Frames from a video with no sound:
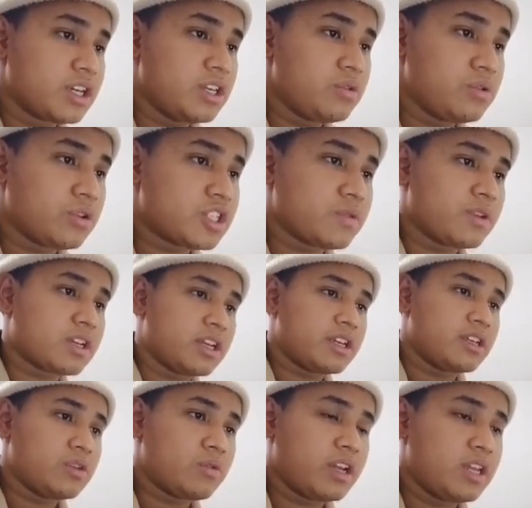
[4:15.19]
We create a
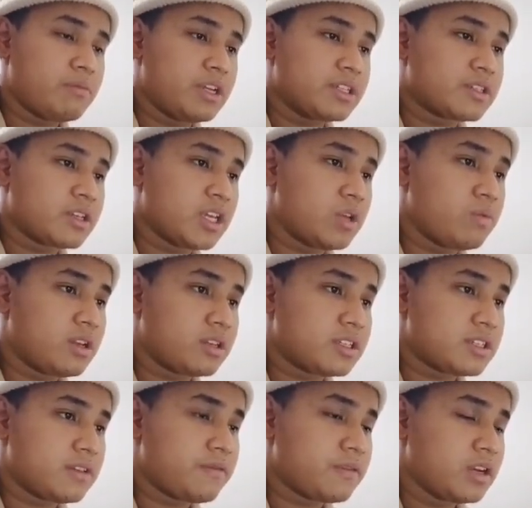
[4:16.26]
new elements. It will
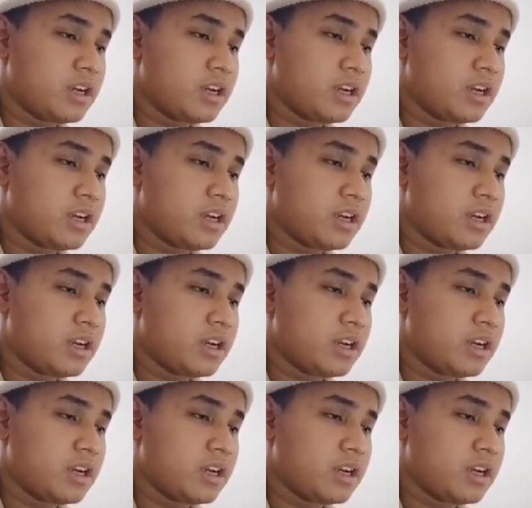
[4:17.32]
receive